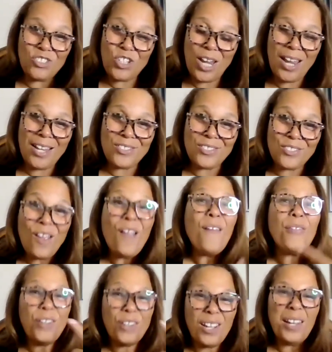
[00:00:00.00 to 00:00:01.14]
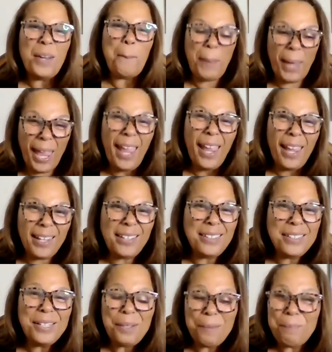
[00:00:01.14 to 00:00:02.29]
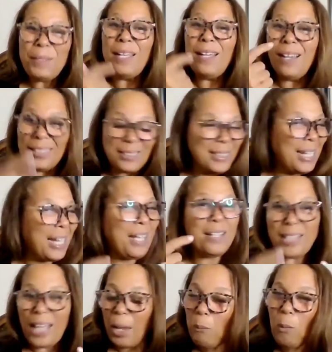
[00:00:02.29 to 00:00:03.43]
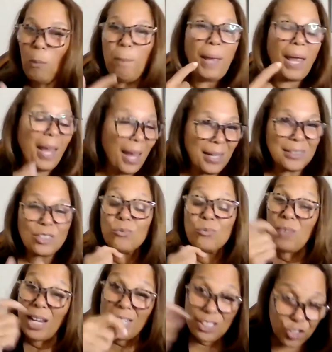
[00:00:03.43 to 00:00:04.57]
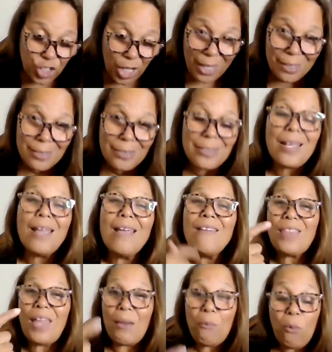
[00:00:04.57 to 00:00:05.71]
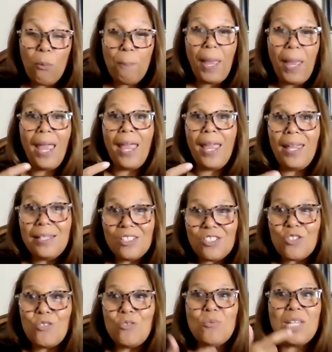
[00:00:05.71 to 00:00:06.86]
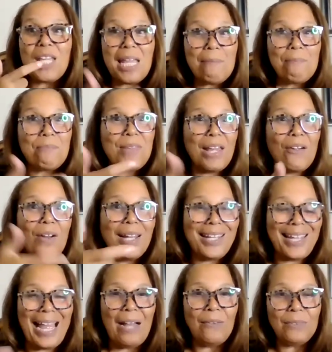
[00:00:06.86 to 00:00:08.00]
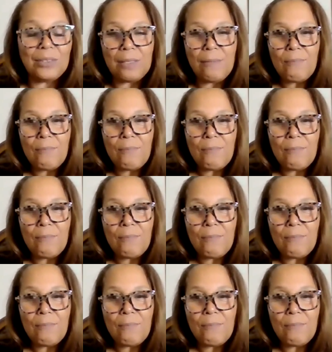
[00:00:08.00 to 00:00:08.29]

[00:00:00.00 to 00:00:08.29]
change. They're going to pay because they will pay to write checks. They will pay to keep their account,